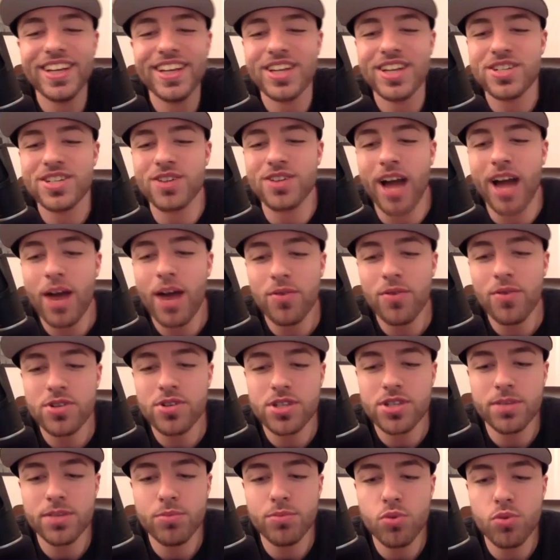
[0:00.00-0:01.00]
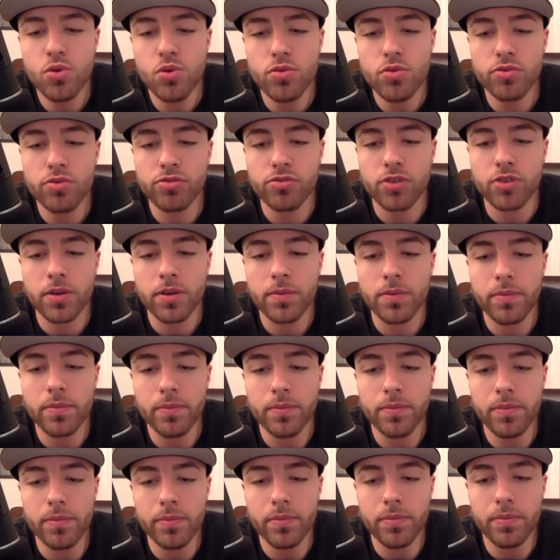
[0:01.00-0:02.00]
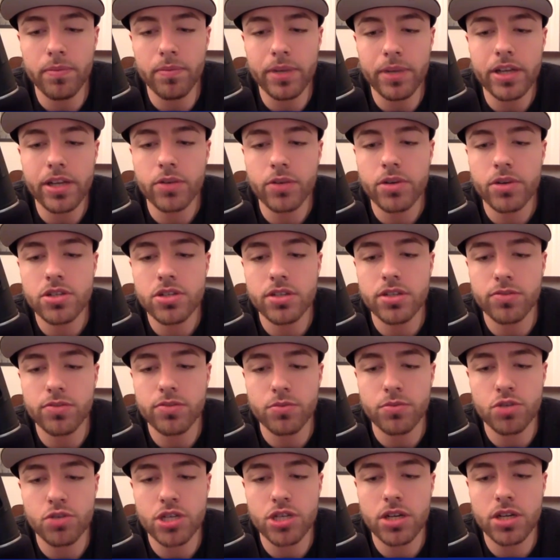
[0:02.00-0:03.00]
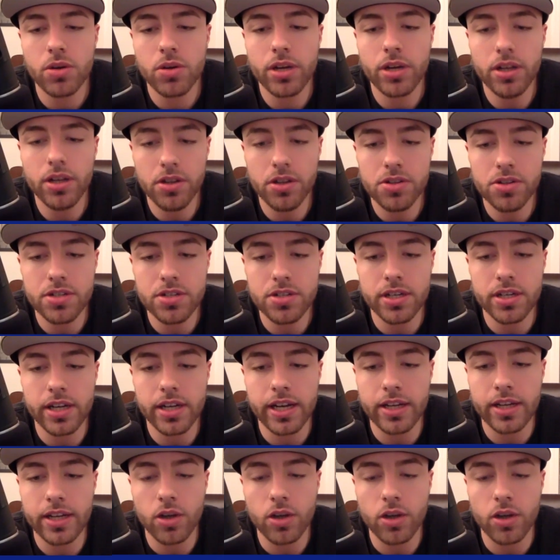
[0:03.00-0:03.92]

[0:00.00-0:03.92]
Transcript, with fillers: So how was the move from being originally from Chino Hills and